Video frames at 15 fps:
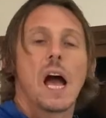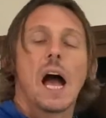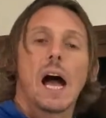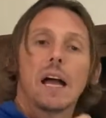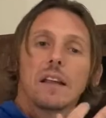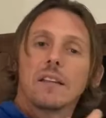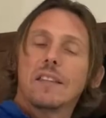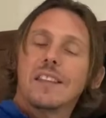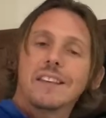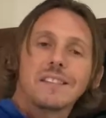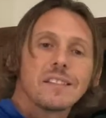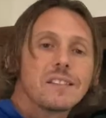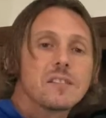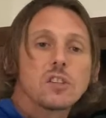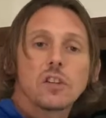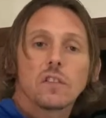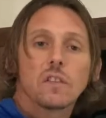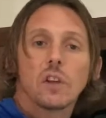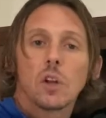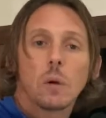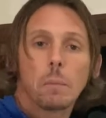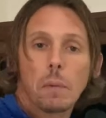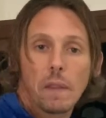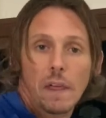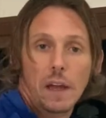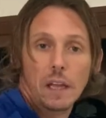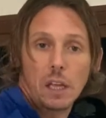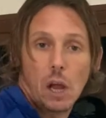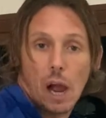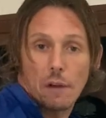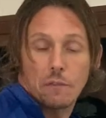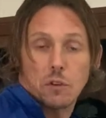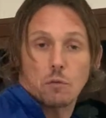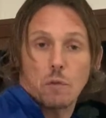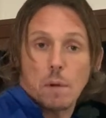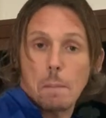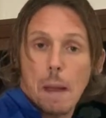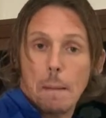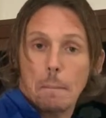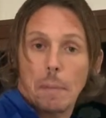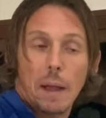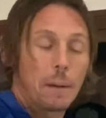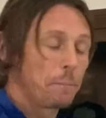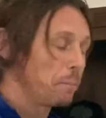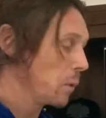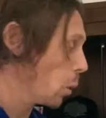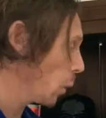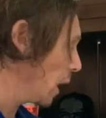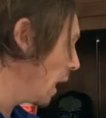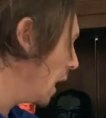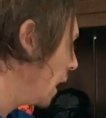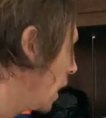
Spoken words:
And this is just a number that you have to remember, okay?